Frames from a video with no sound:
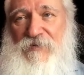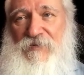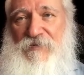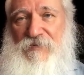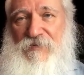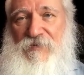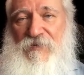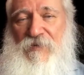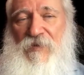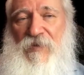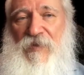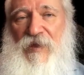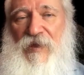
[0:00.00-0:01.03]

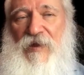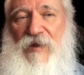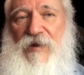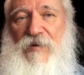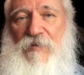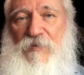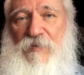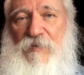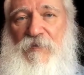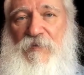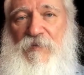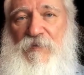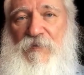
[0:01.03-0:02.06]

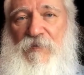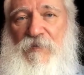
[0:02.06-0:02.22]
Nobody speaks.